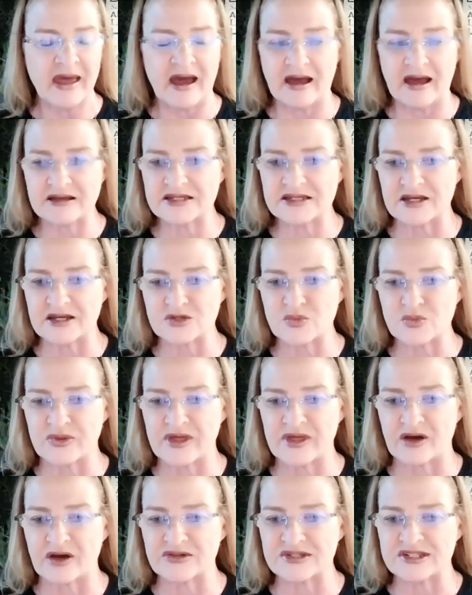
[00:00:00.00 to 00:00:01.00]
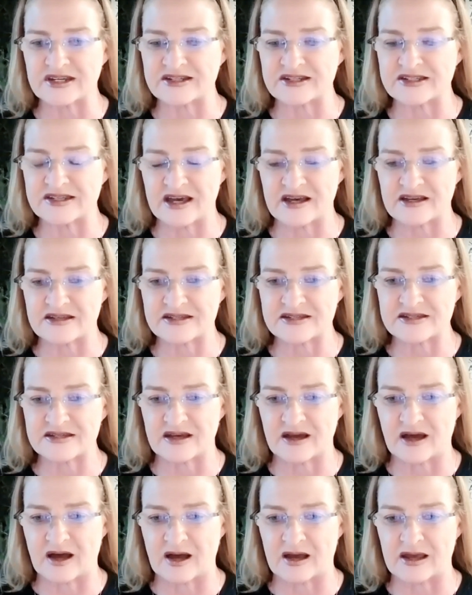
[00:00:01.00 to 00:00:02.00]
access without success
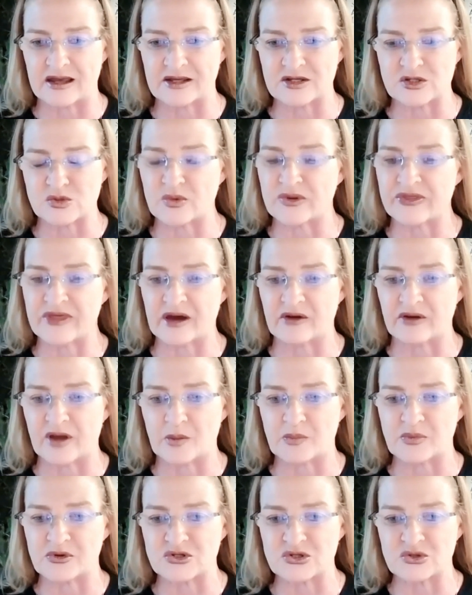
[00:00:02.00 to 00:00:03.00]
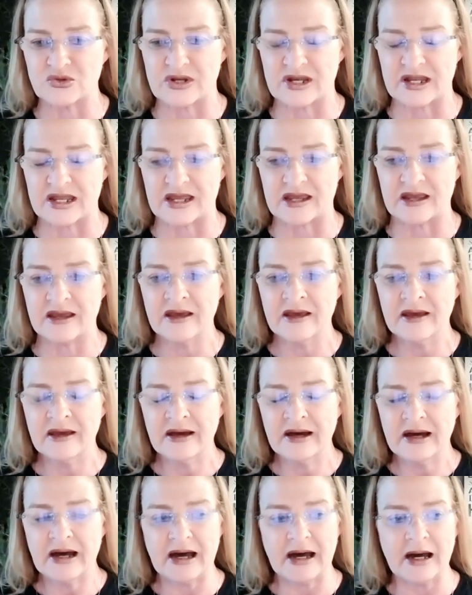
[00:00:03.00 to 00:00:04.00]
is without opportunity.
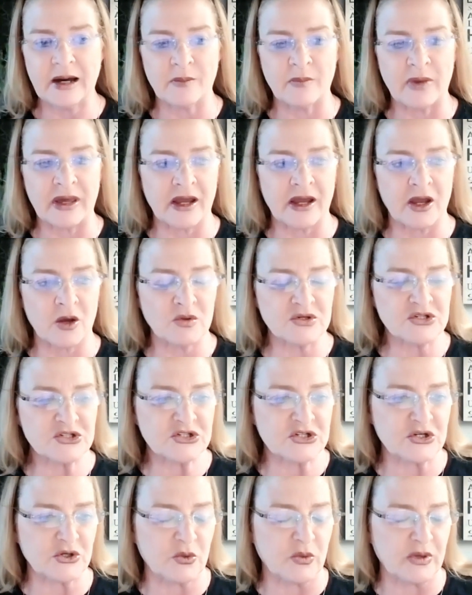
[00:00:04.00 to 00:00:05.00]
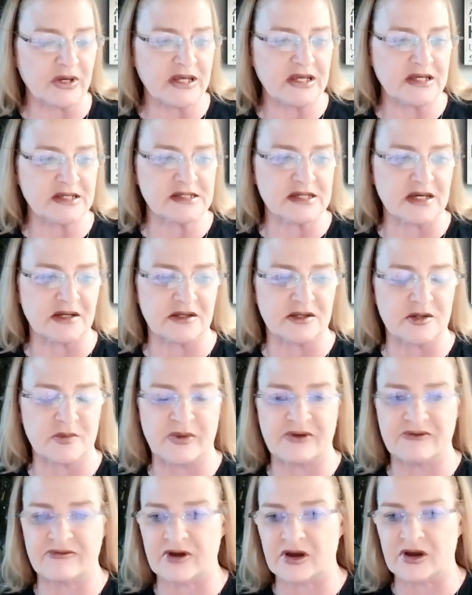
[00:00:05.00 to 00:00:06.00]
And I always took what he said to
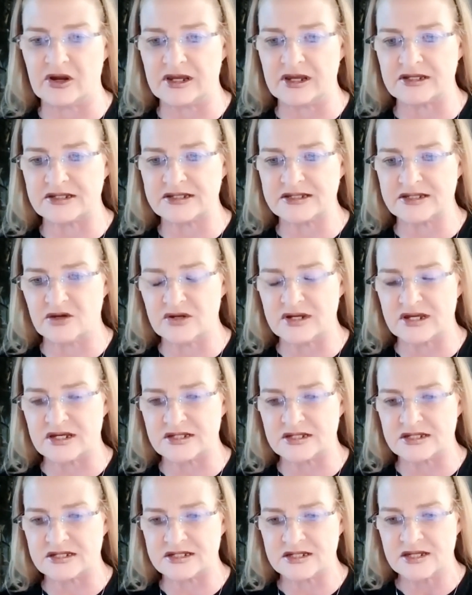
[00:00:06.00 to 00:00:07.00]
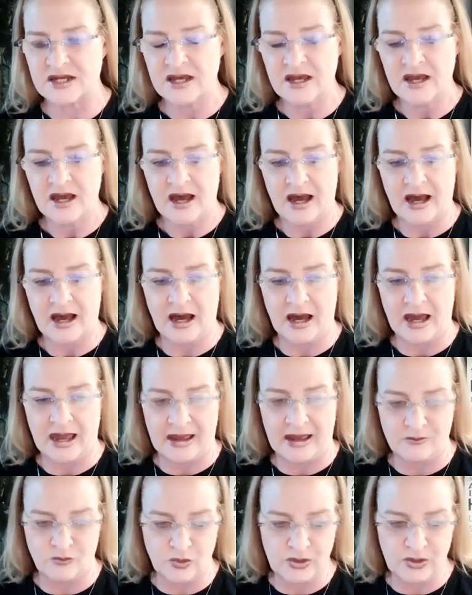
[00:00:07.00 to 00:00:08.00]
be very serious
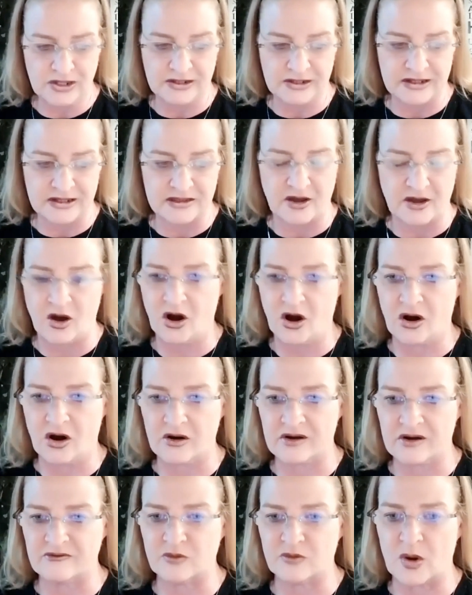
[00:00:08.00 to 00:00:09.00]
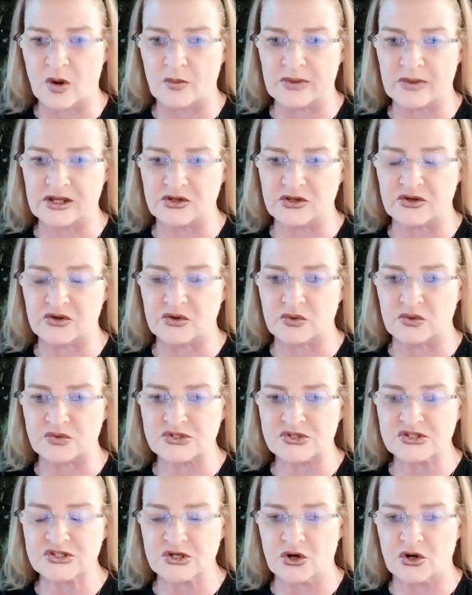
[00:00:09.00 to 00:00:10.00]
and really the heart of what we do.
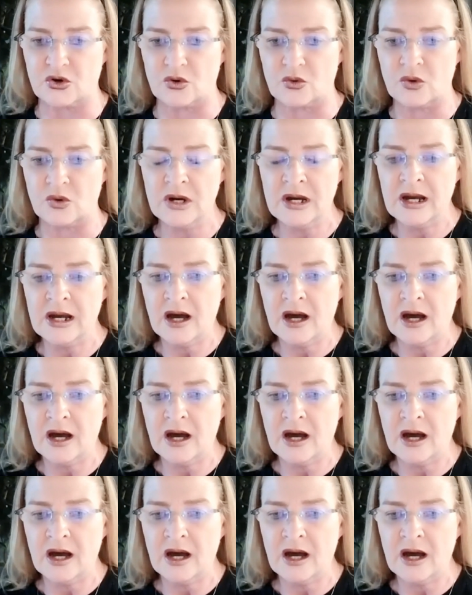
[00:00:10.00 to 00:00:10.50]
So